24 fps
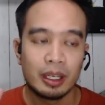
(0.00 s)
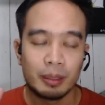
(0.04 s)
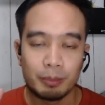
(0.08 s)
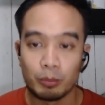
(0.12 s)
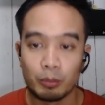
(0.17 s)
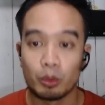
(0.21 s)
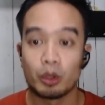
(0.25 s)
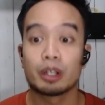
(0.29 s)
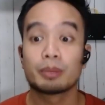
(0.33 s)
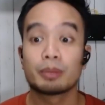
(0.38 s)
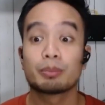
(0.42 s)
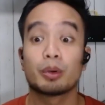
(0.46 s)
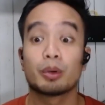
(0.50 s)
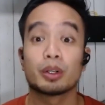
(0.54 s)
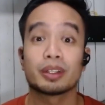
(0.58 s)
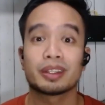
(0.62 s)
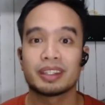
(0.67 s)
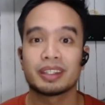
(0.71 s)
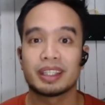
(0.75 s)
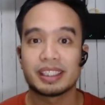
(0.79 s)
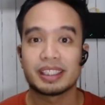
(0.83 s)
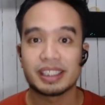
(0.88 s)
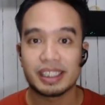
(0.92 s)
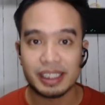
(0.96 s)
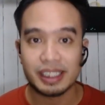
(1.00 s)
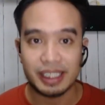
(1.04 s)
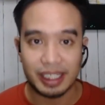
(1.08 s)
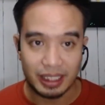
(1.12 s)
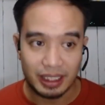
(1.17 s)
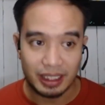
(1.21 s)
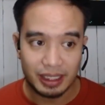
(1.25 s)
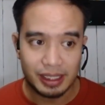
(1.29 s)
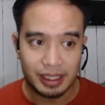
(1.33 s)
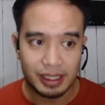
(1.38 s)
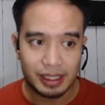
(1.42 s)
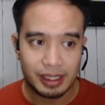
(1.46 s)
more important than
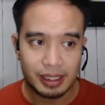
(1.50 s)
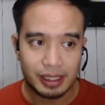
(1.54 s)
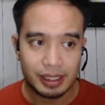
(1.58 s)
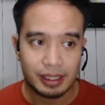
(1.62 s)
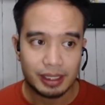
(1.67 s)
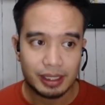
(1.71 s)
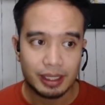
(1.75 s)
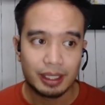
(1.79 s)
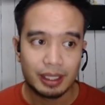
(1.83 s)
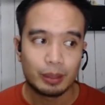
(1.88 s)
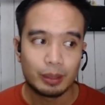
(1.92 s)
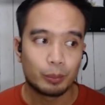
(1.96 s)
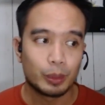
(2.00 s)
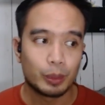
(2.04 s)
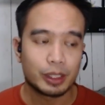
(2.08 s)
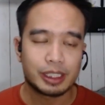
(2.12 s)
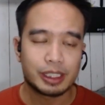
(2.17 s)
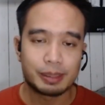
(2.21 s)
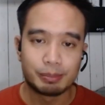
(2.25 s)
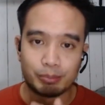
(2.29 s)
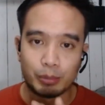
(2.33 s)
skills. What's